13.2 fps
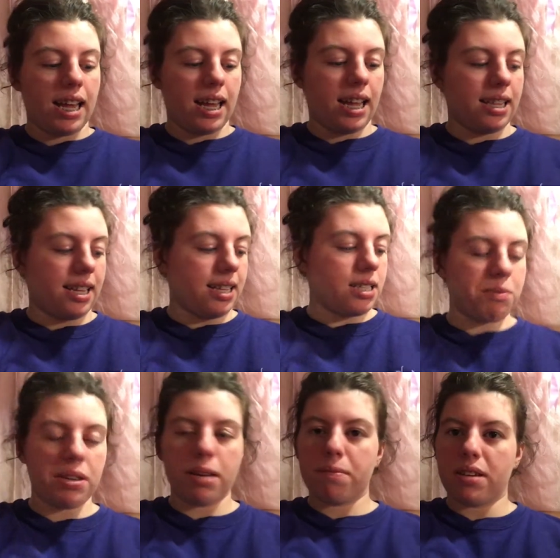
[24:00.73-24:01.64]
And
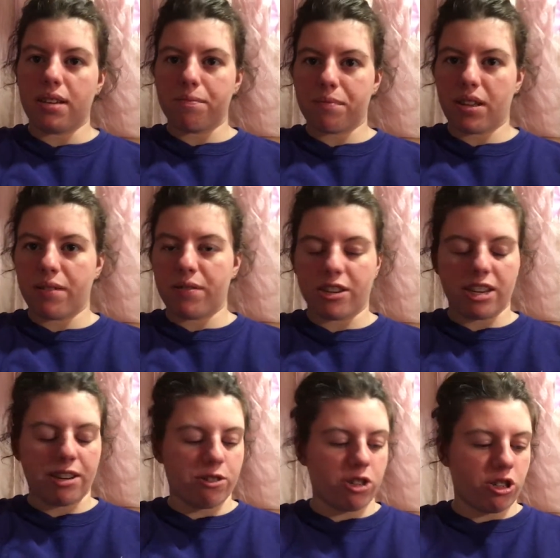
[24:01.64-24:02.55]
that's my update. I figured
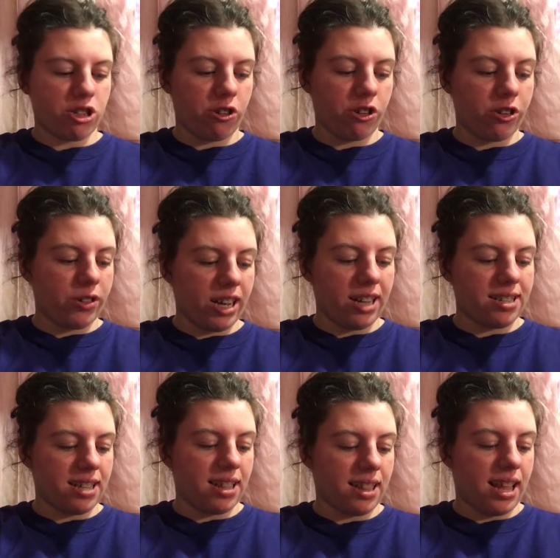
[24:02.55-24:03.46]
I would just show you
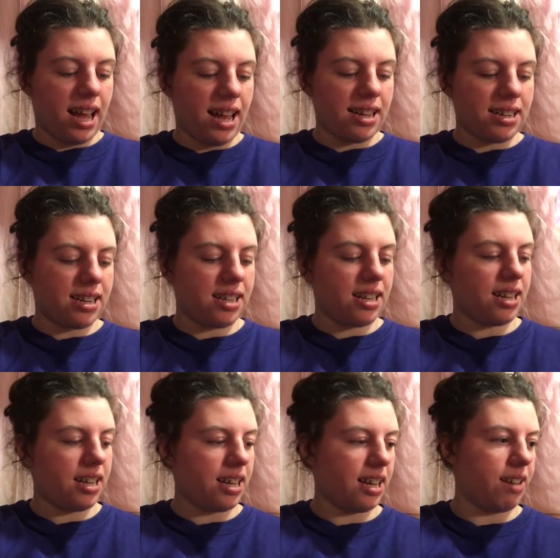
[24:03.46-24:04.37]
guys that.
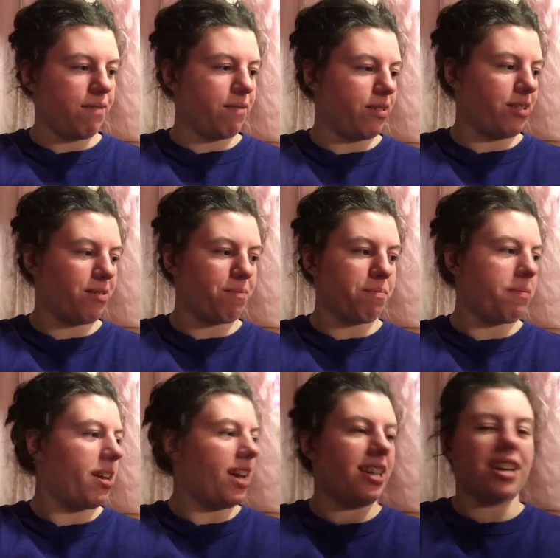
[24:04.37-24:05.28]
It was
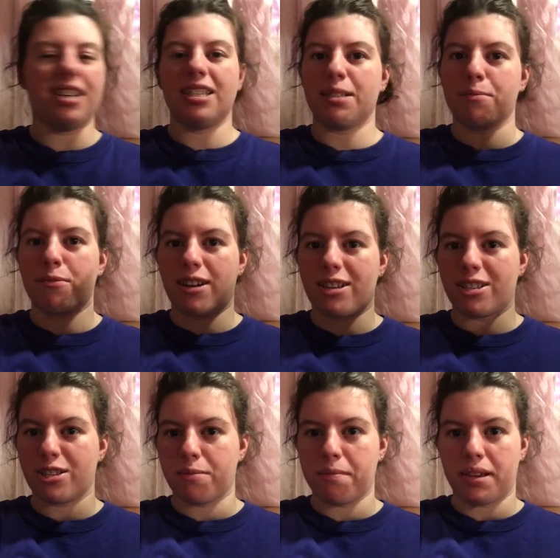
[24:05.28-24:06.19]
a nice
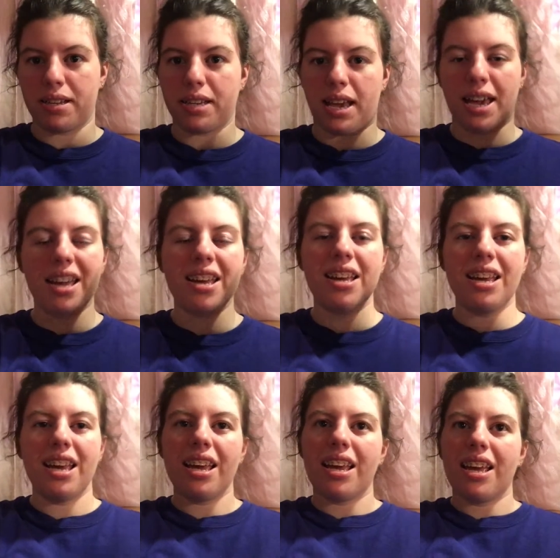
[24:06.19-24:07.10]
surprise to my day.
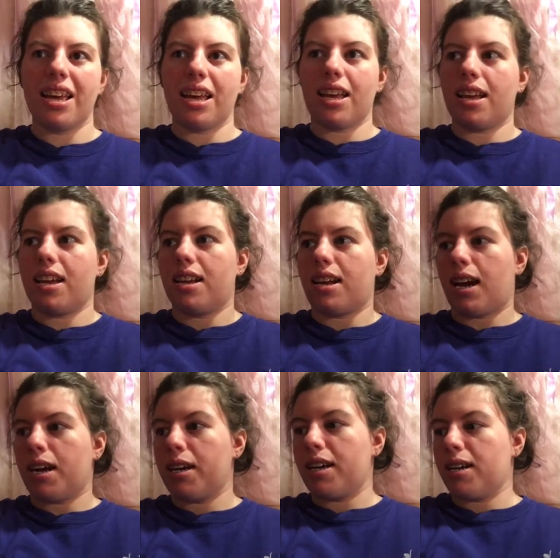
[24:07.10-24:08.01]
And
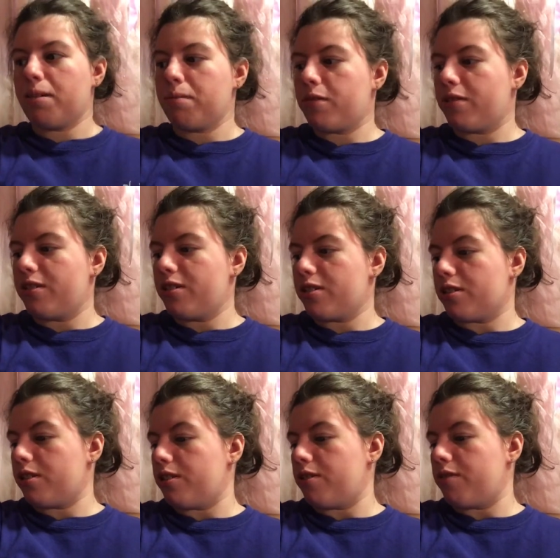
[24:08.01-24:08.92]
I am going to
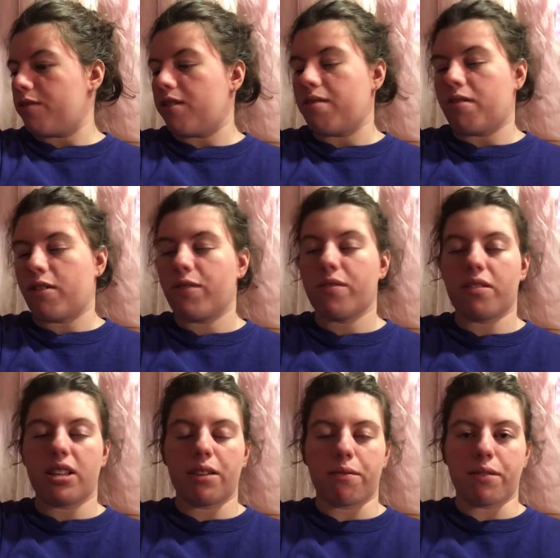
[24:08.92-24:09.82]
go, well,
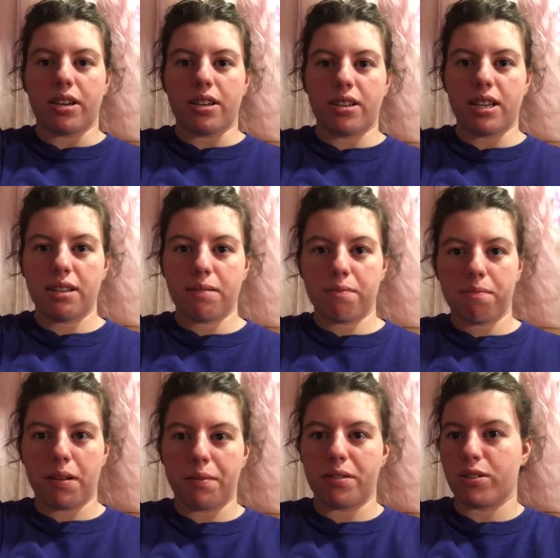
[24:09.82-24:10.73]
hopefully read
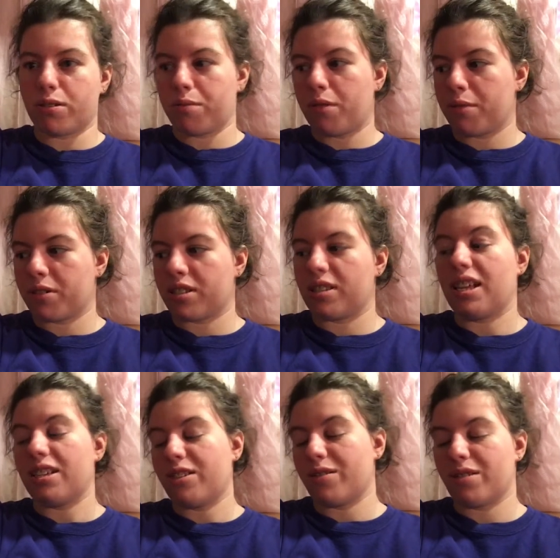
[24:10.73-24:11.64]
maybe do some homework and
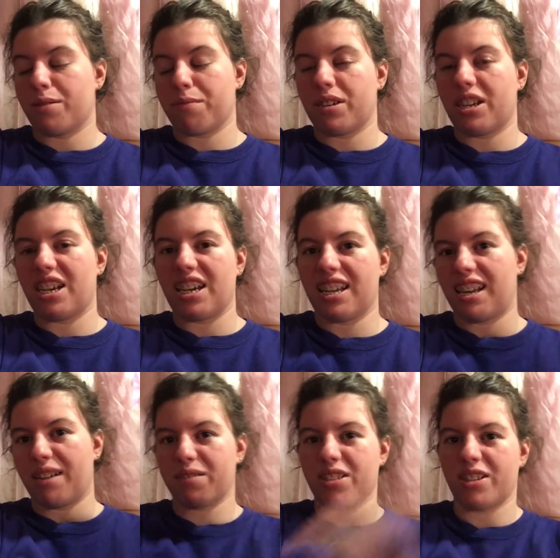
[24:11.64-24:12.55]
then do some reading and
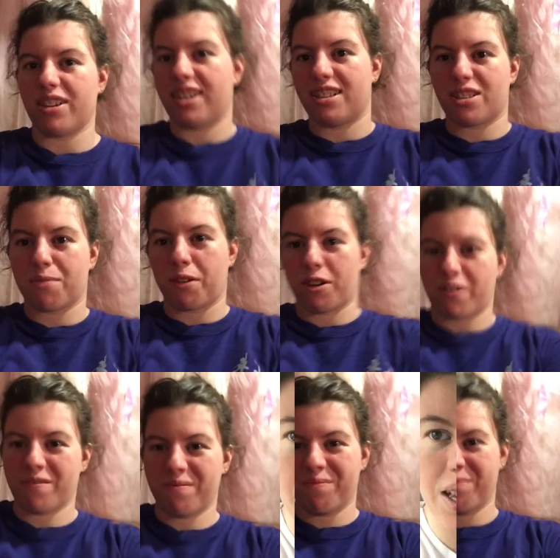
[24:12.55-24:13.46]
I will see you guys tomorrow.